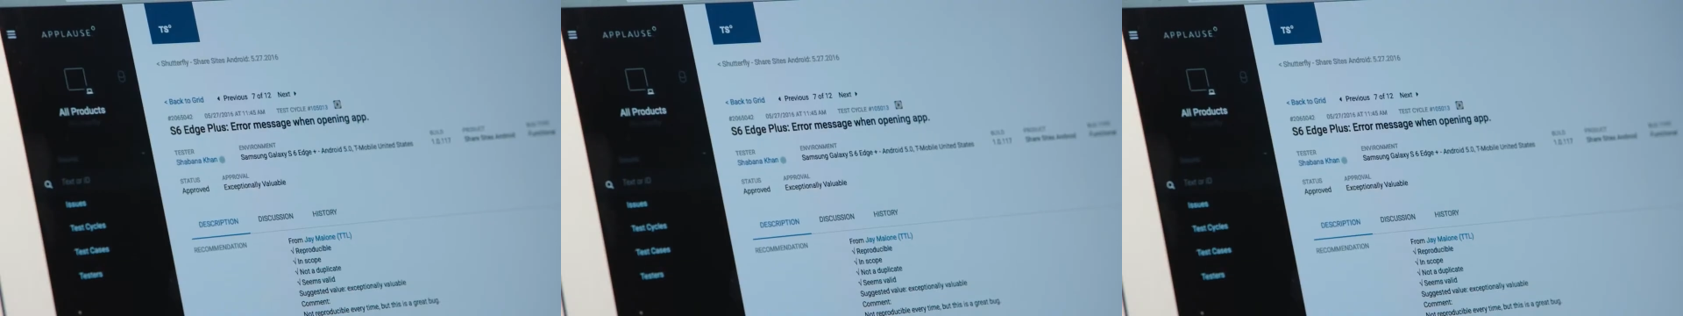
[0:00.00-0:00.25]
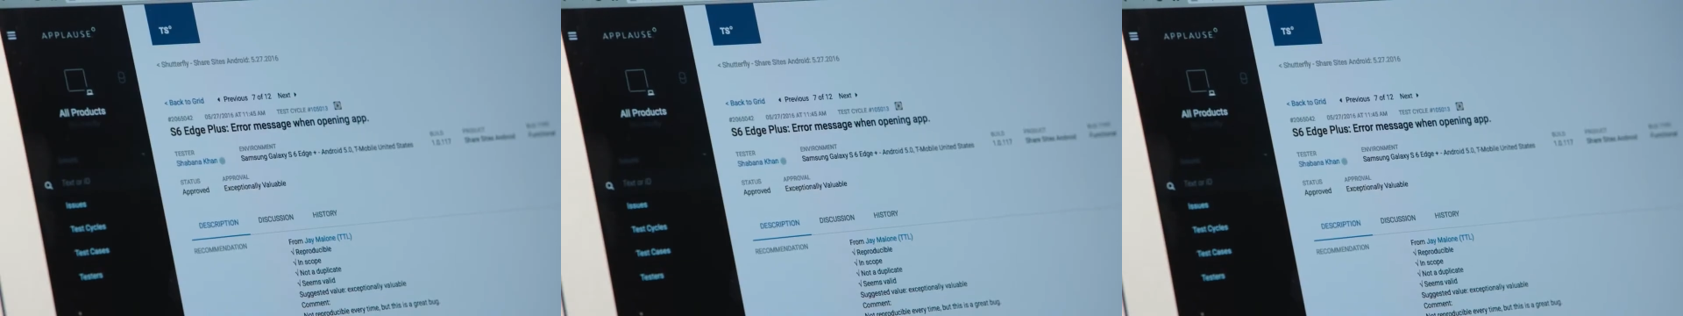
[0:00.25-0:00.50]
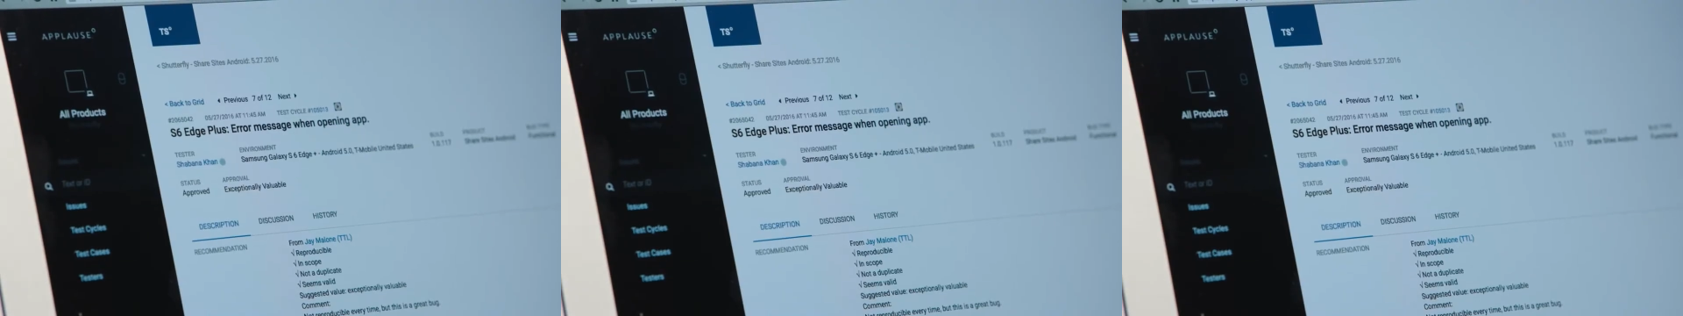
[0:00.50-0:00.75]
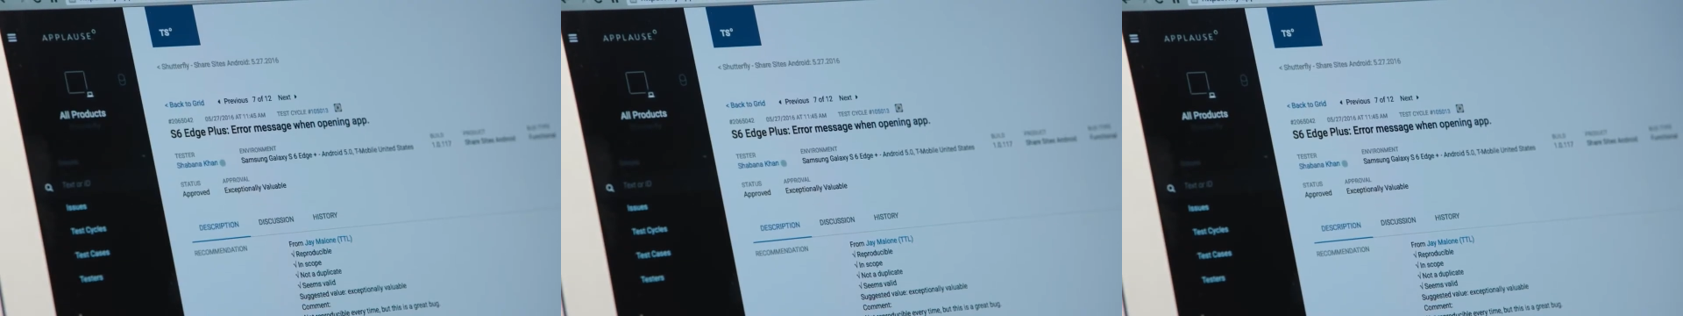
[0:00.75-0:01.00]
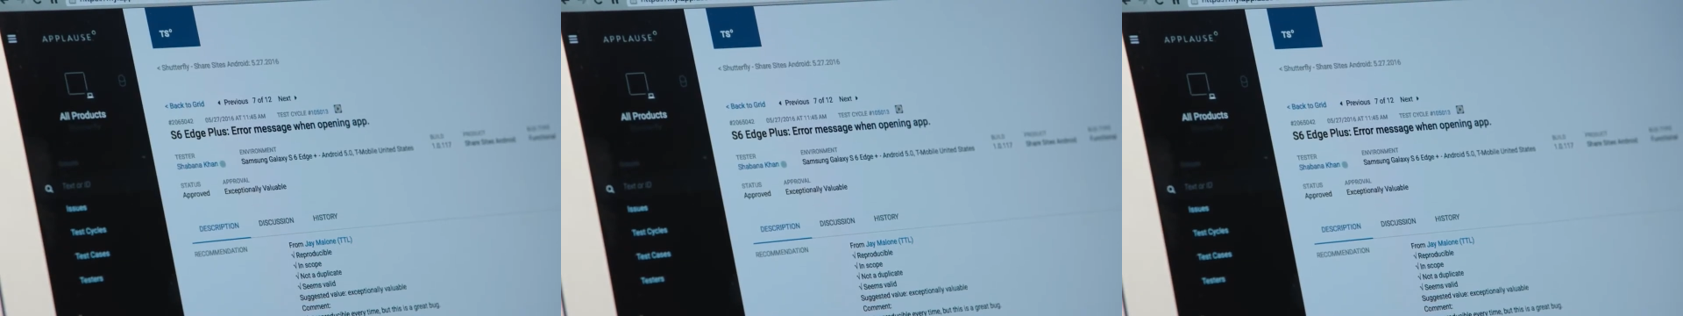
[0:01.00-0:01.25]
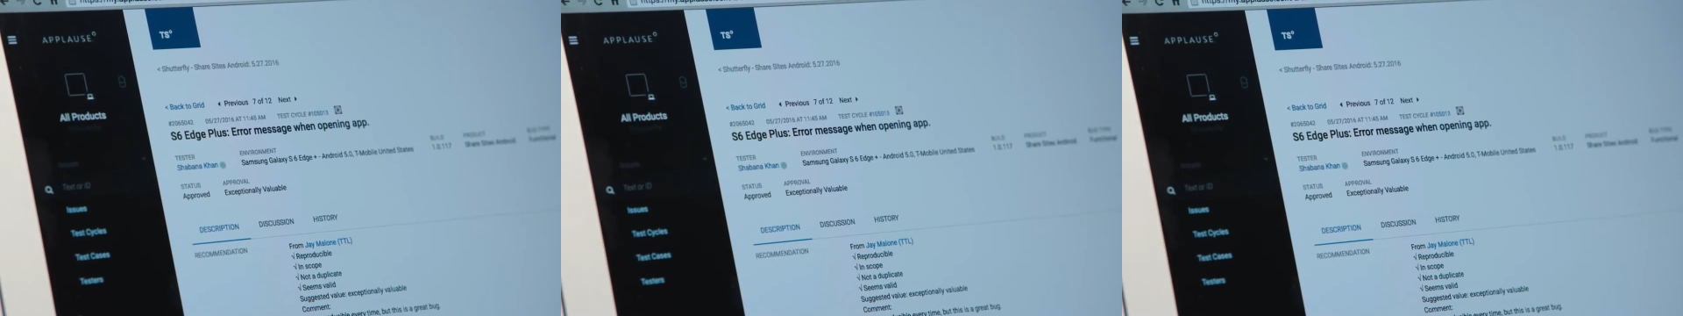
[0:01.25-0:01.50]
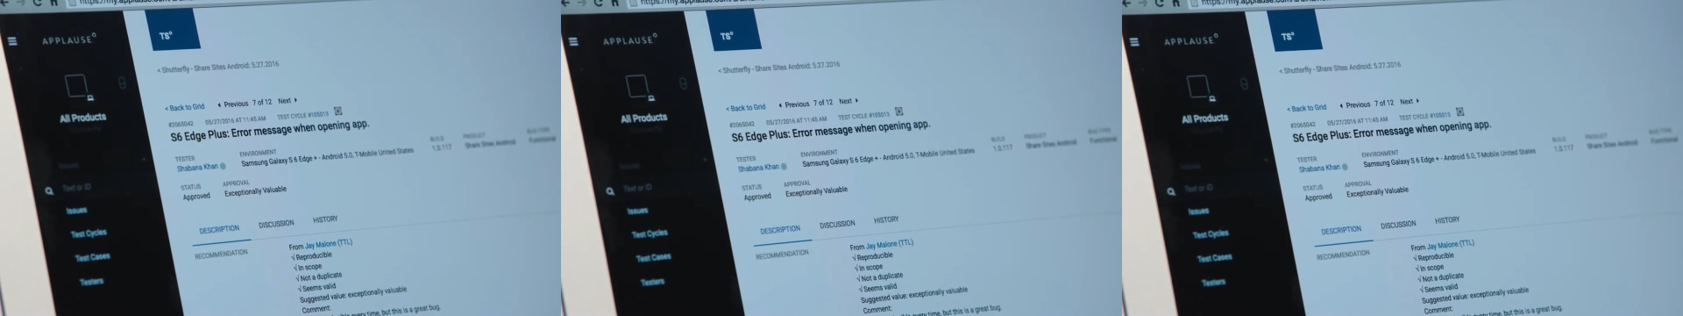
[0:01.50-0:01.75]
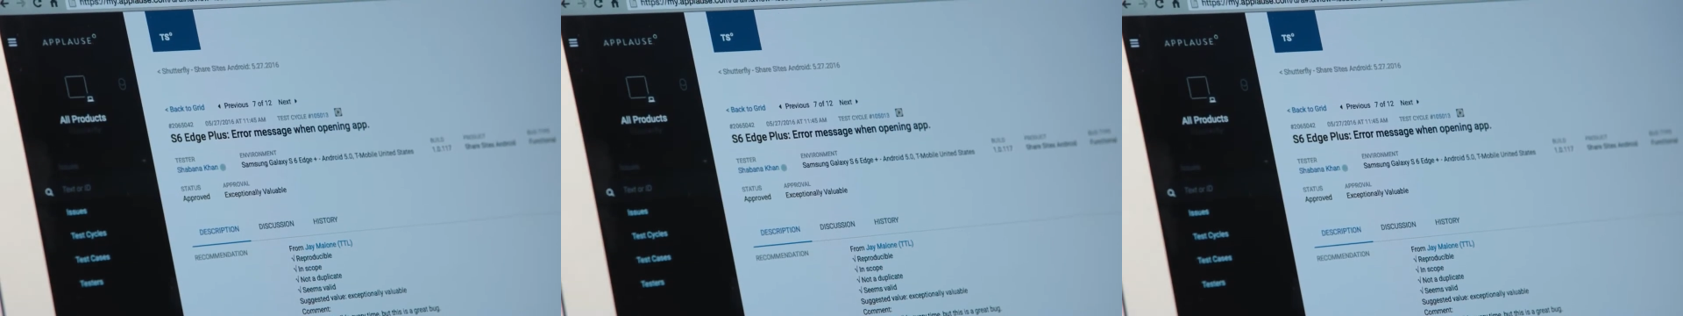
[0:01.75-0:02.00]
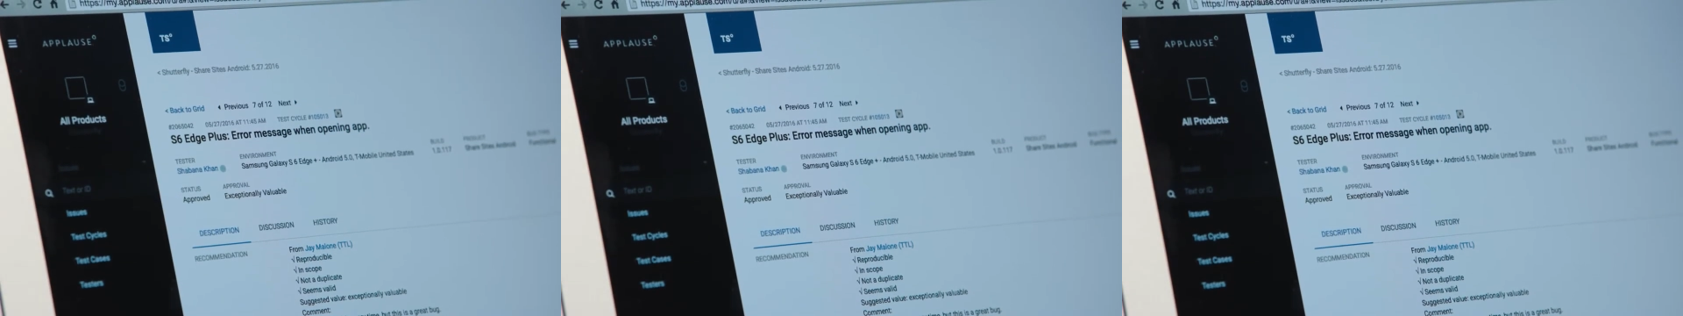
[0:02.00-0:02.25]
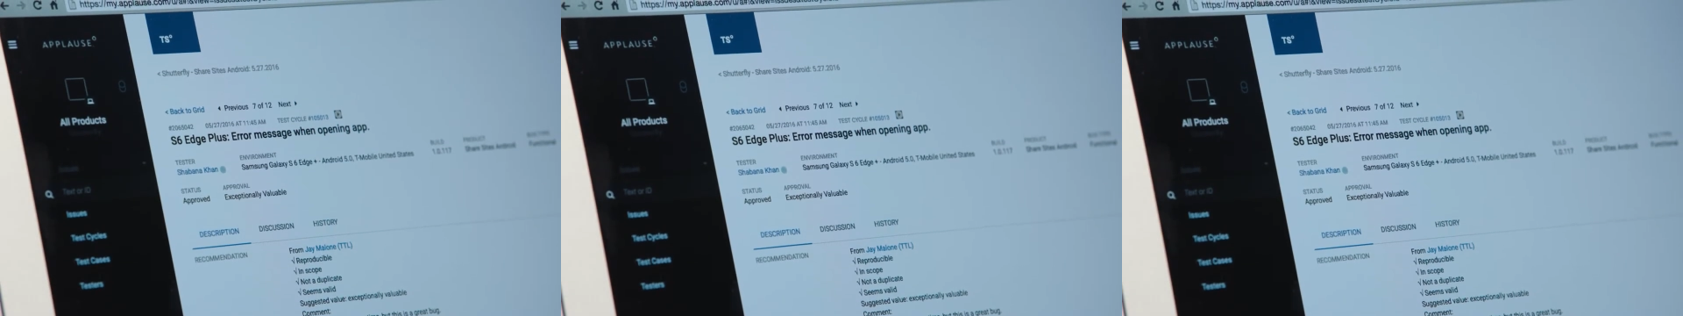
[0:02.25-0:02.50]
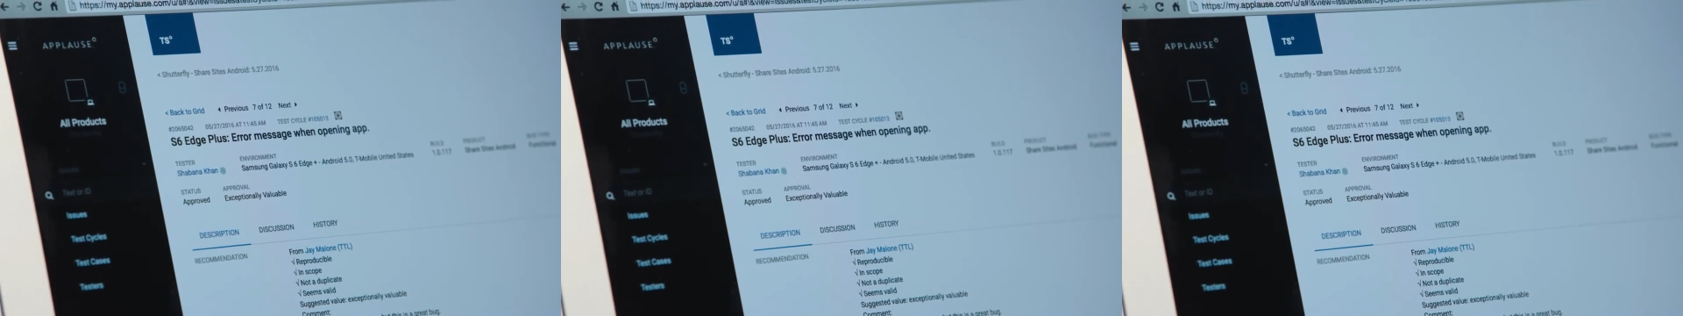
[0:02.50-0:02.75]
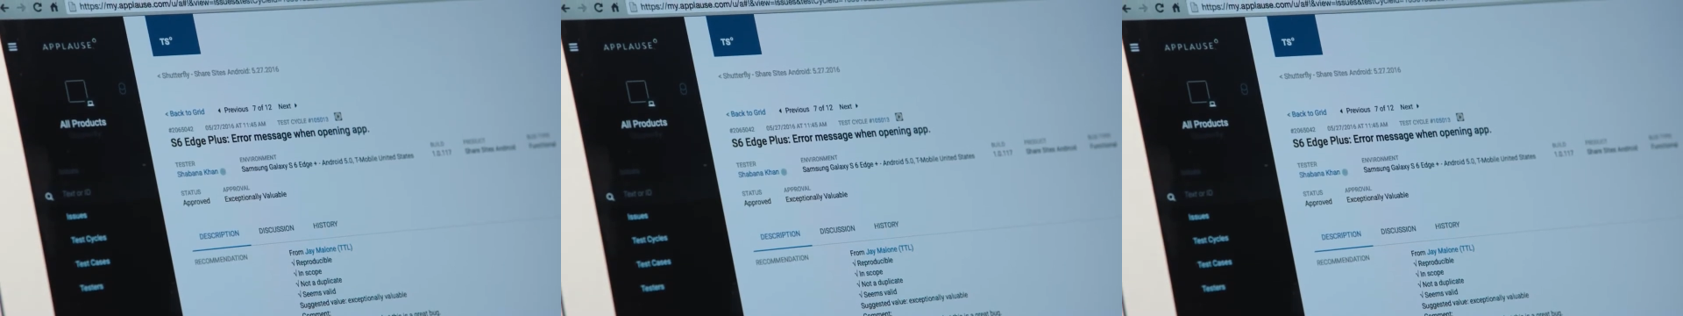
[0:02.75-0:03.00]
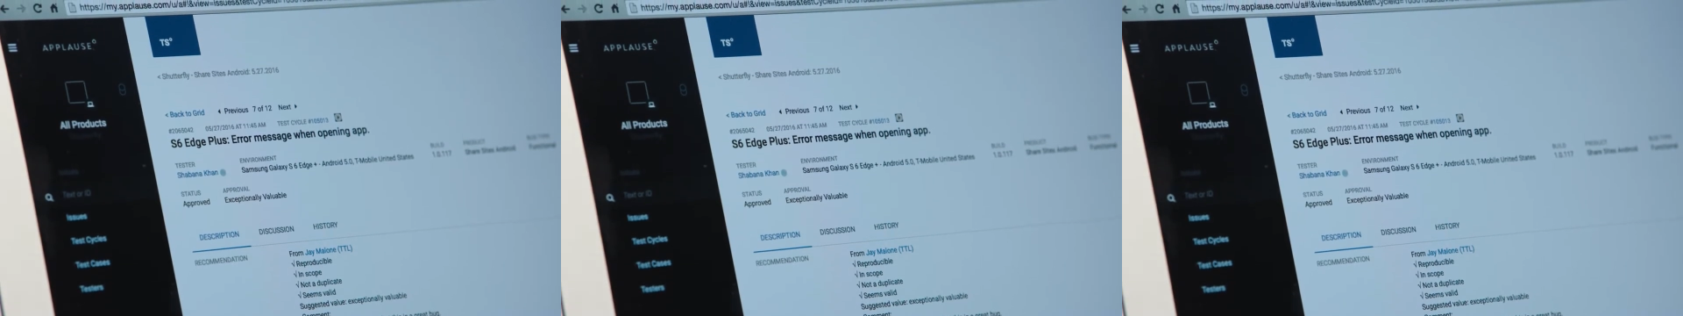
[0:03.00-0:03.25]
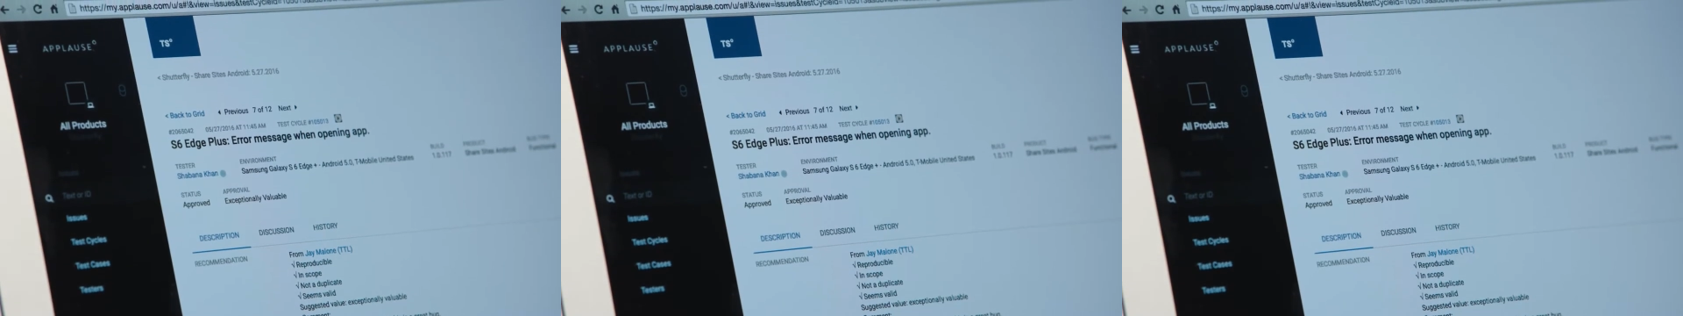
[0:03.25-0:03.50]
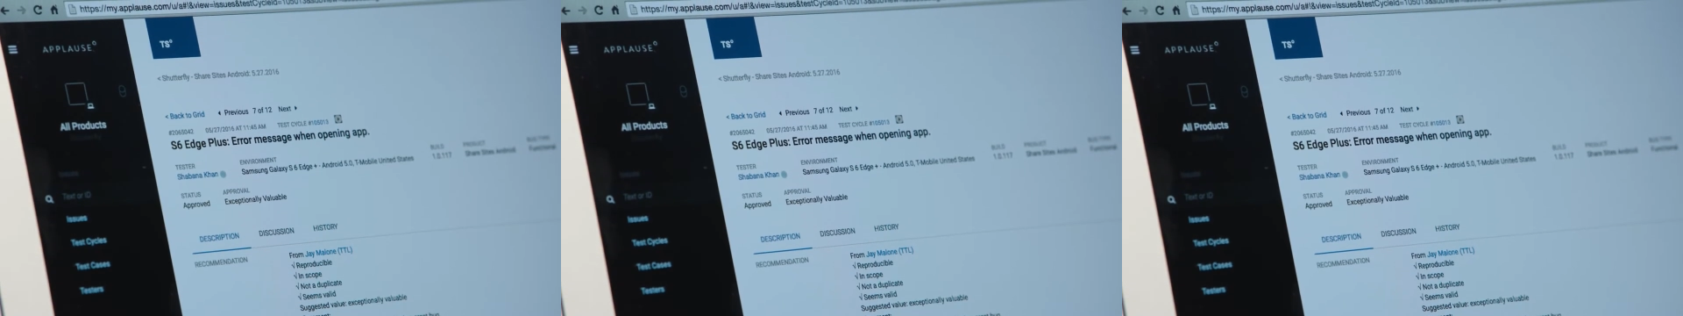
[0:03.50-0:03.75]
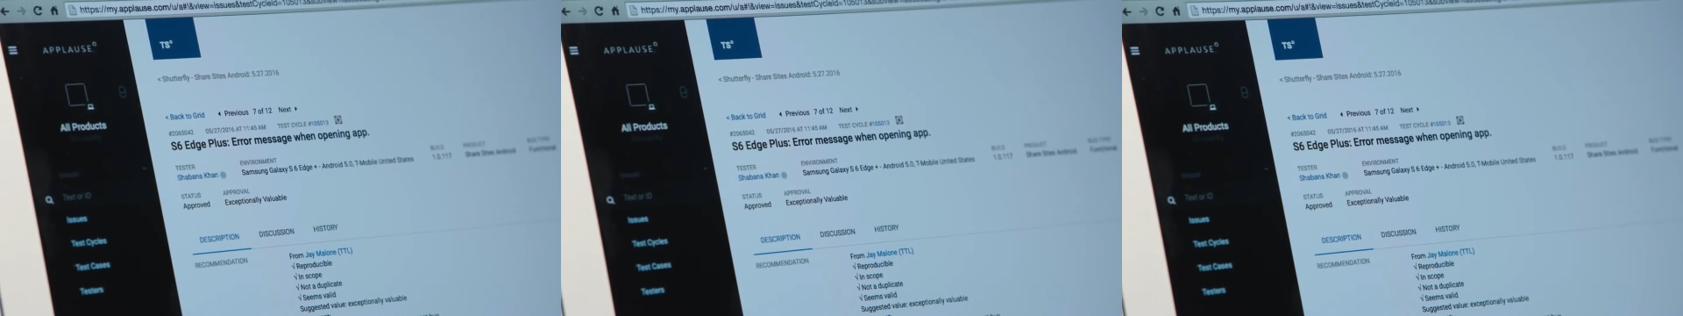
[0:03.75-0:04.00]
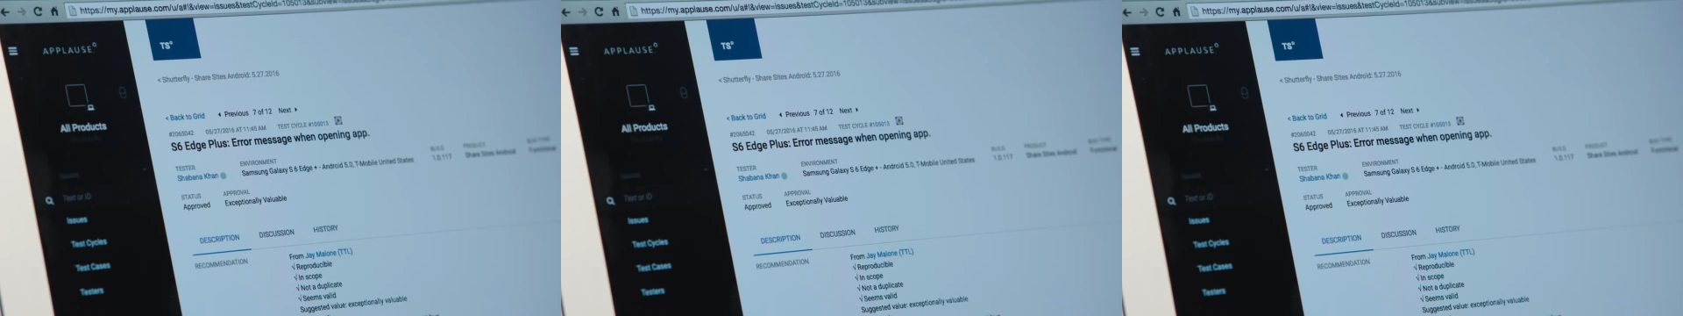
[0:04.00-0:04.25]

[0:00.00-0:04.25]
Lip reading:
(no speaker visible)